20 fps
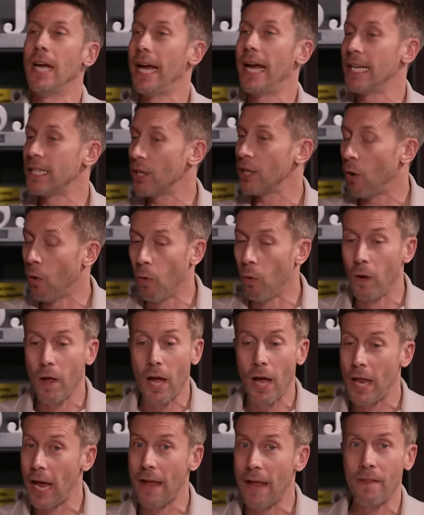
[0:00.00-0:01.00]
It's all
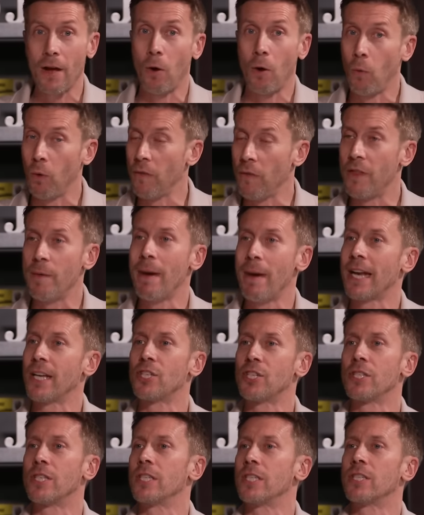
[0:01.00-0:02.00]
and all of the
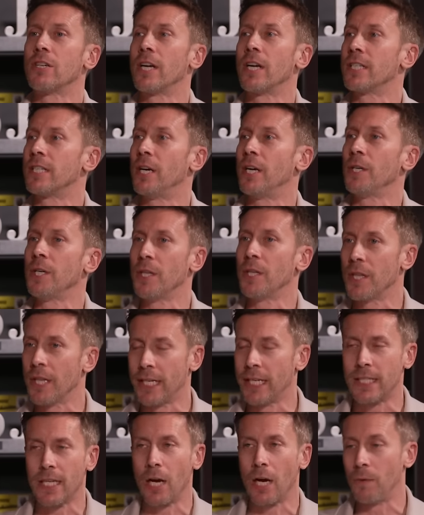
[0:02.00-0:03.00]
managers that try and tell you that they
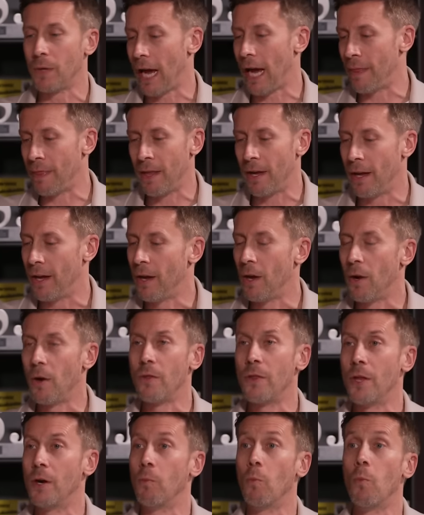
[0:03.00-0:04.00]
don't and that
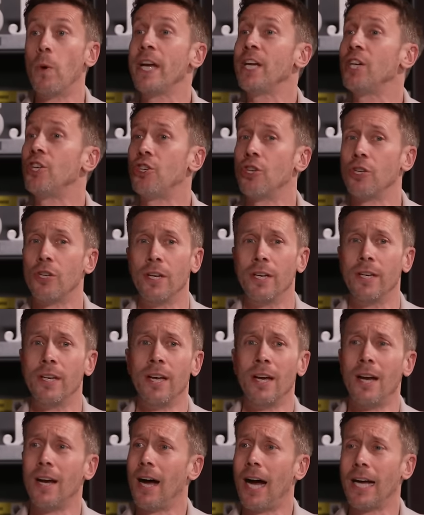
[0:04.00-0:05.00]
that we shouldn't.
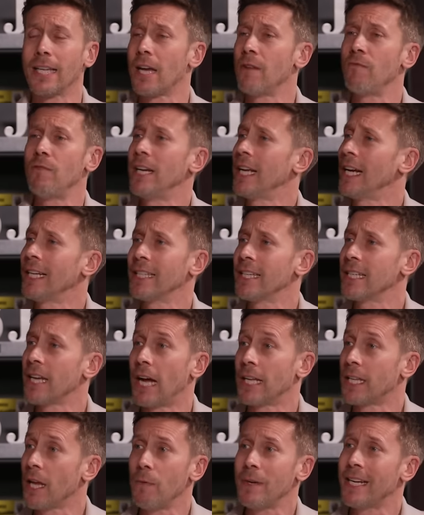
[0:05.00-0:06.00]
I don't really under,
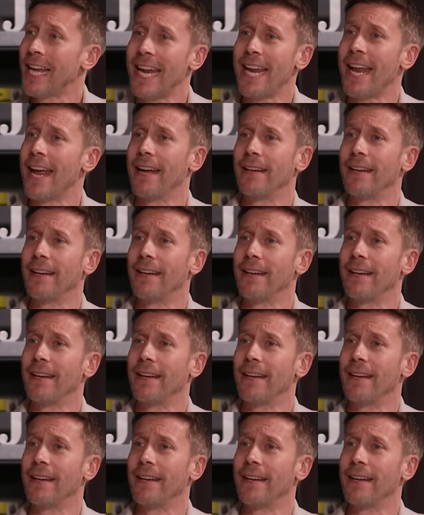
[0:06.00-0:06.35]
I don't get it.